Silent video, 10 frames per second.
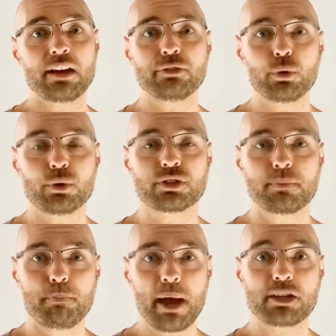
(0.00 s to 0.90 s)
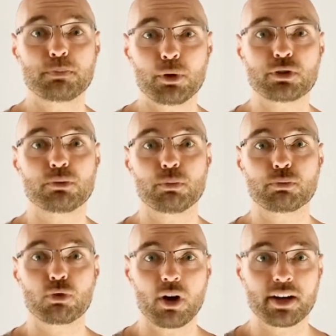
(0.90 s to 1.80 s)
course the best possible
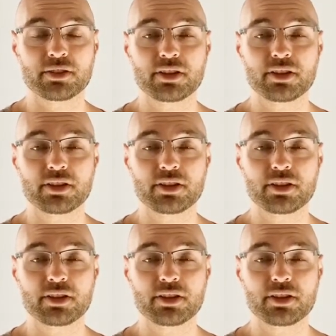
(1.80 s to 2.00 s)
price.